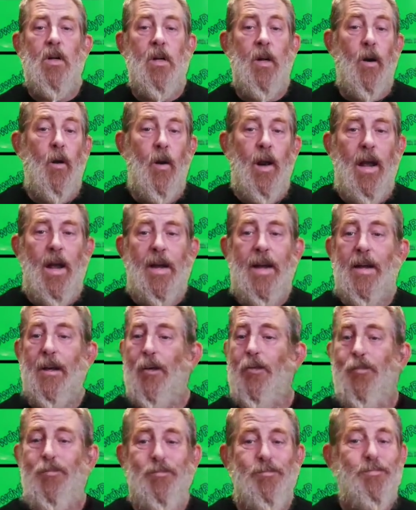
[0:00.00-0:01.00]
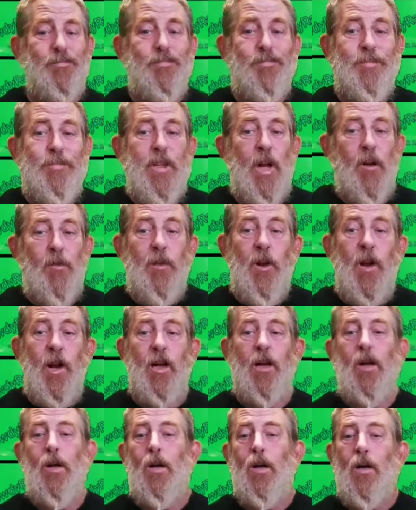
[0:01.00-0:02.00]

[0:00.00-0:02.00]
You don't like it? Tough luck.